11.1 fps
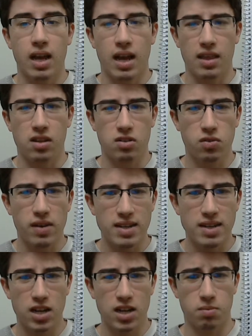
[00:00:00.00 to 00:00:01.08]
And there's great
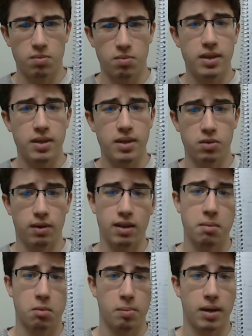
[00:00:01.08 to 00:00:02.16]
tension between the two all
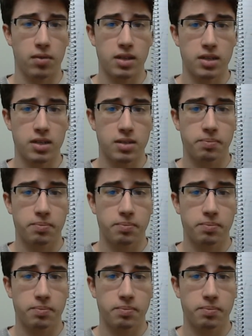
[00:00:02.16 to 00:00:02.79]
game about this.